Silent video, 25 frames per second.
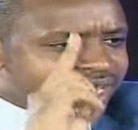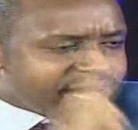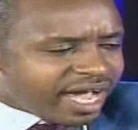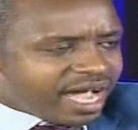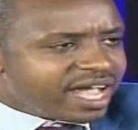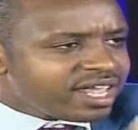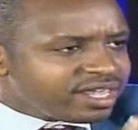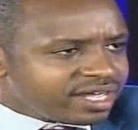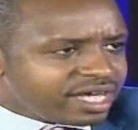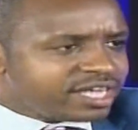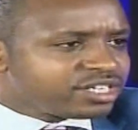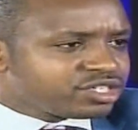
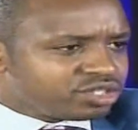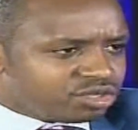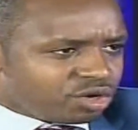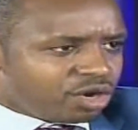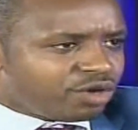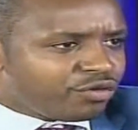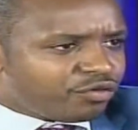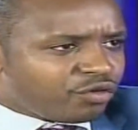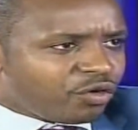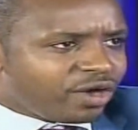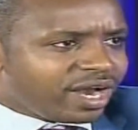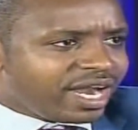Kenya is known
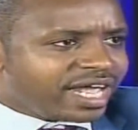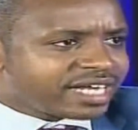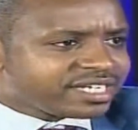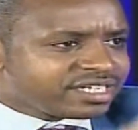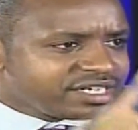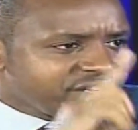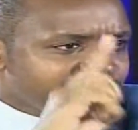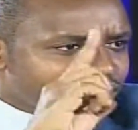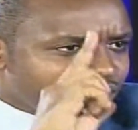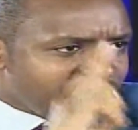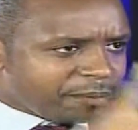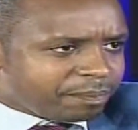for
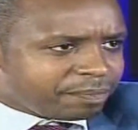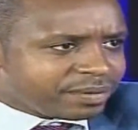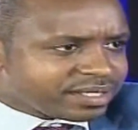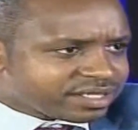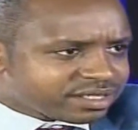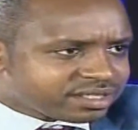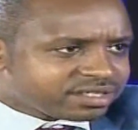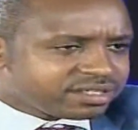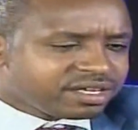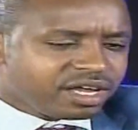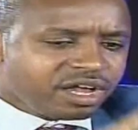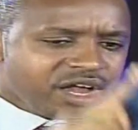electing
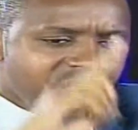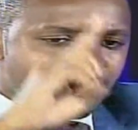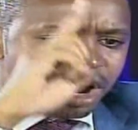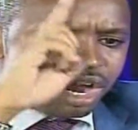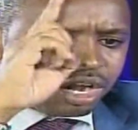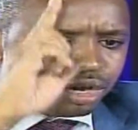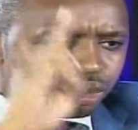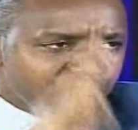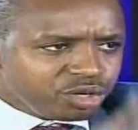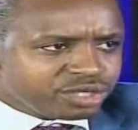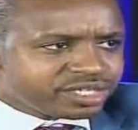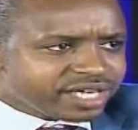rapists,
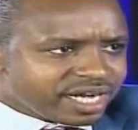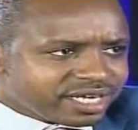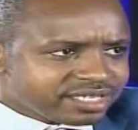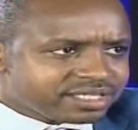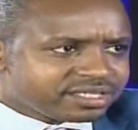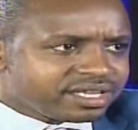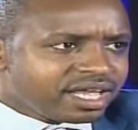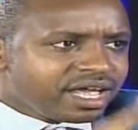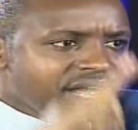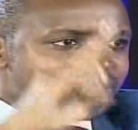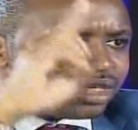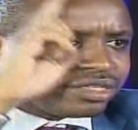
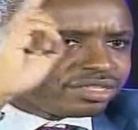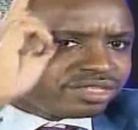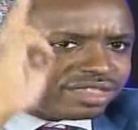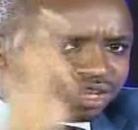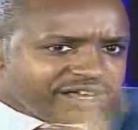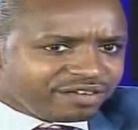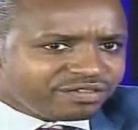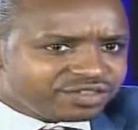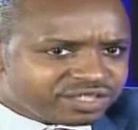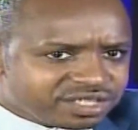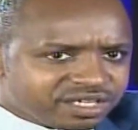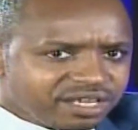looters,
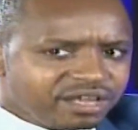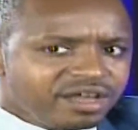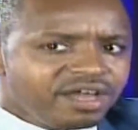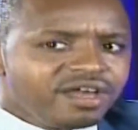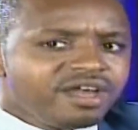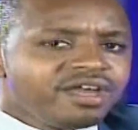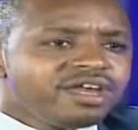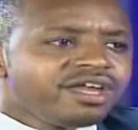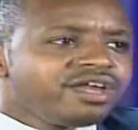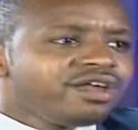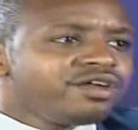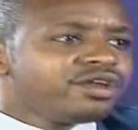thieves.
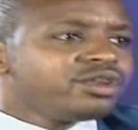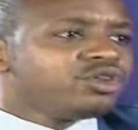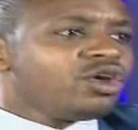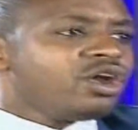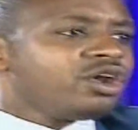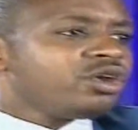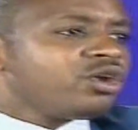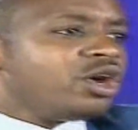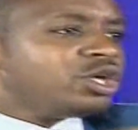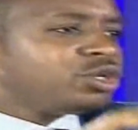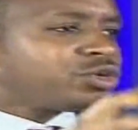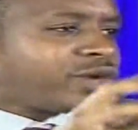
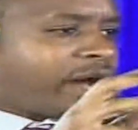Don't go to